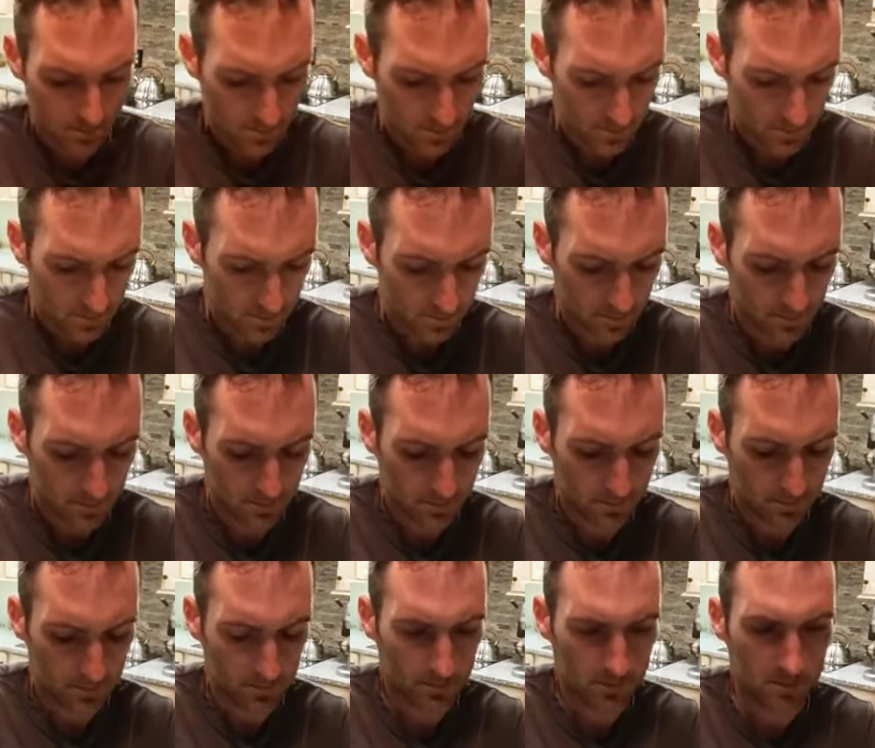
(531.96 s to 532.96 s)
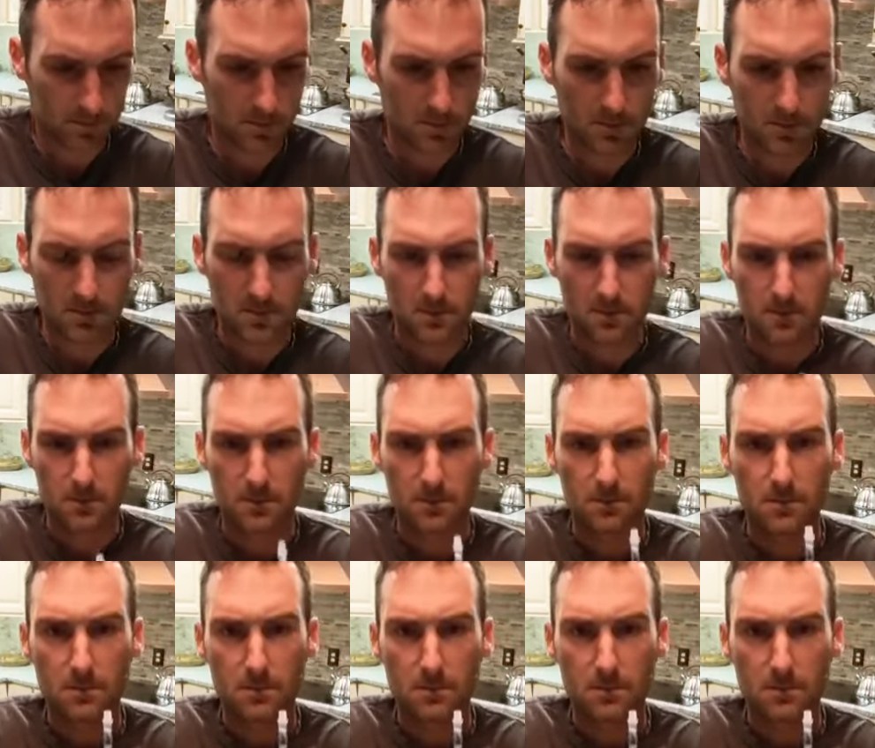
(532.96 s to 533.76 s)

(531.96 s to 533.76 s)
Nothing is said.